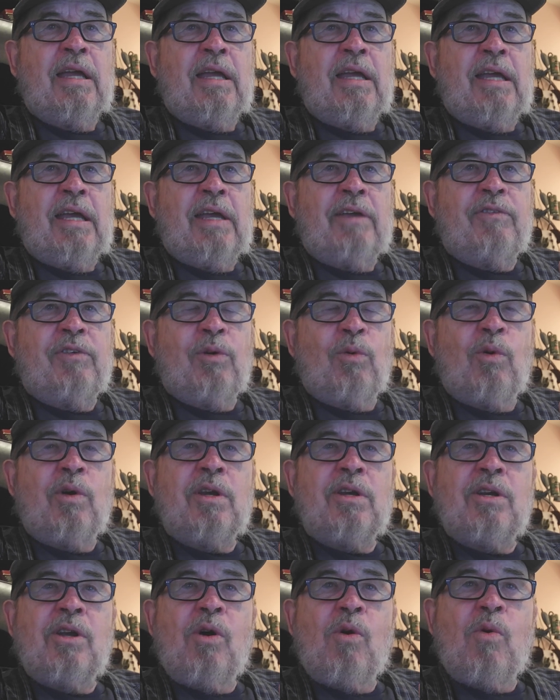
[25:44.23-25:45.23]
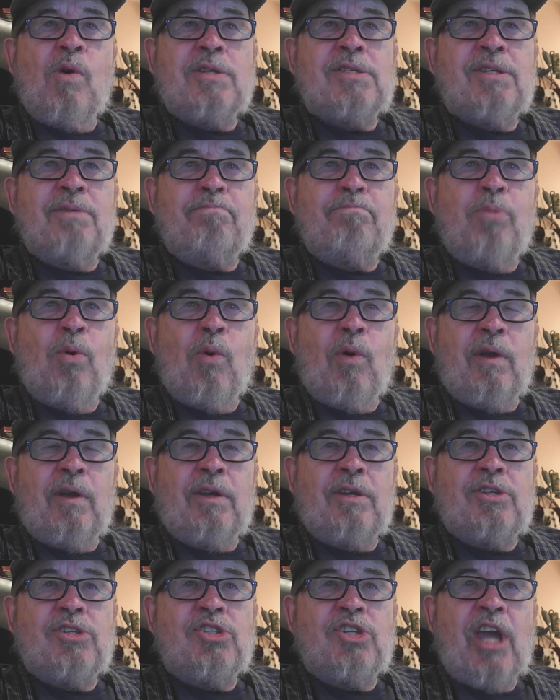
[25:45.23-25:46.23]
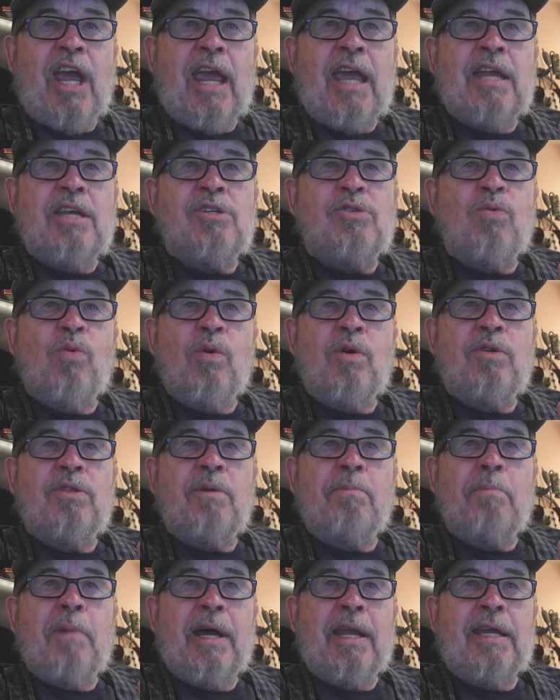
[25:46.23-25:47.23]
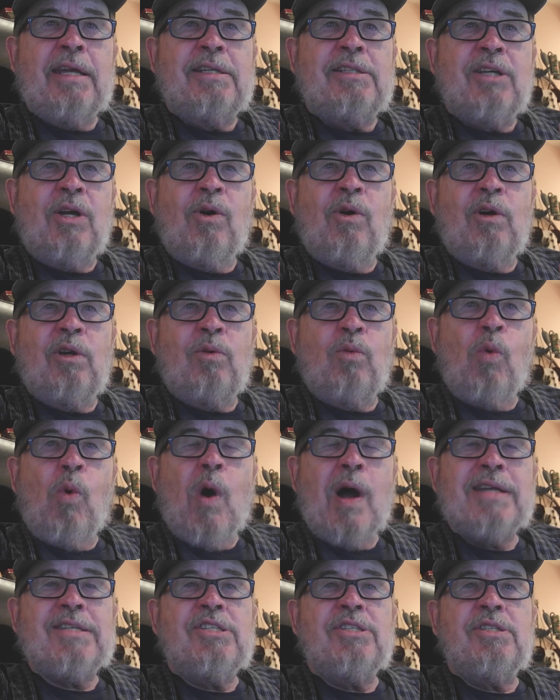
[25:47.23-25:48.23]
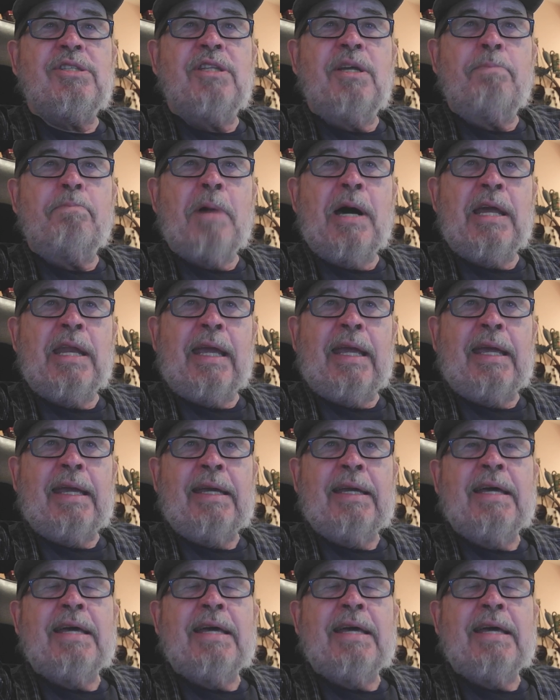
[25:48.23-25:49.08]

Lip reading: If you want to know what's important, change where the money's going. Watch the money.